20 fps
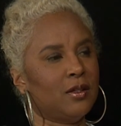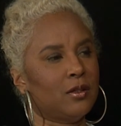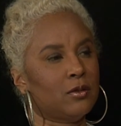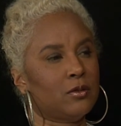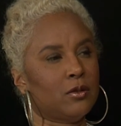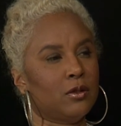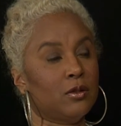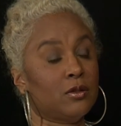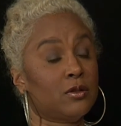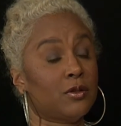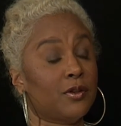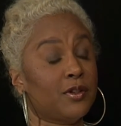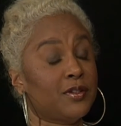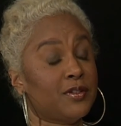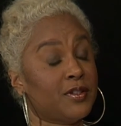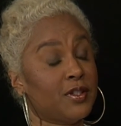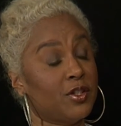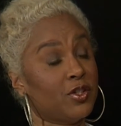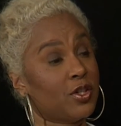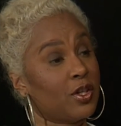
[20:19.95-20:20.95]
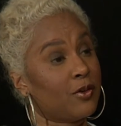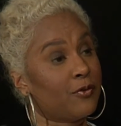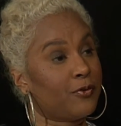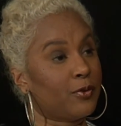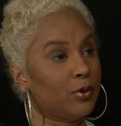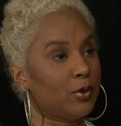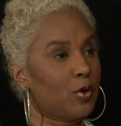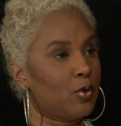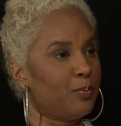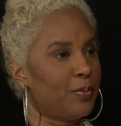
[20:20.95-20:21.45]
So you started to see Jennifer
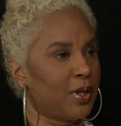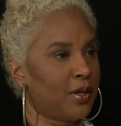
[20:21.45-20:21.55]
Lopez.